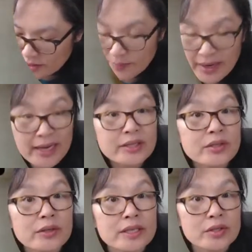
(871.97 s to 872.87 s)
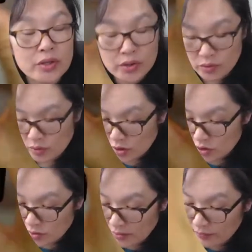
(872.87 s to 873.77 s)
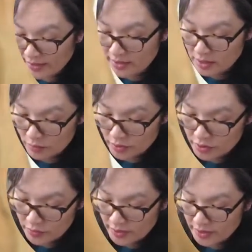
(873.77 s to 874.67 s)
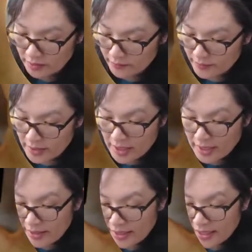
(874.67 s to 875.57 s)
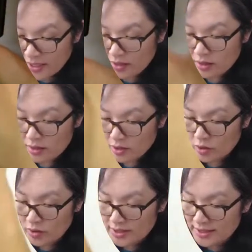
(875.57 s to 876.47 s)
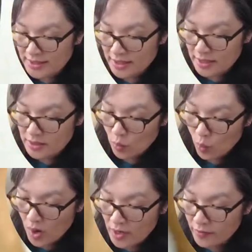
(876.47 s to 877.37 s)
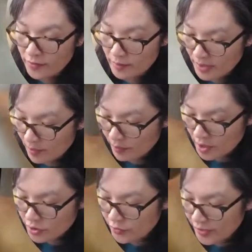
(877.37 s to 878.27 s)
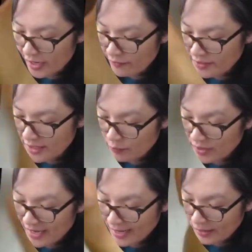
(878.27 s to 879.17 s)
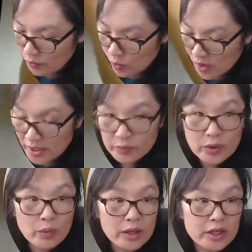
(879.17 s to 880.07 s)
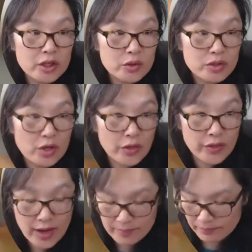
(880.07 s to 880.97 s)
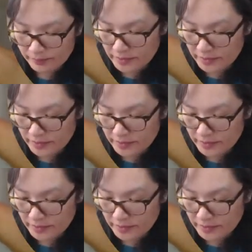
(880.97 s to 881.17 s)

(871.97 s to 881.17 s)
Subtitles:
My answer is 2. So I write the number 2 here. And then here, notice it says 1 thumb up. So every time we add a 1, we want to use our thumb.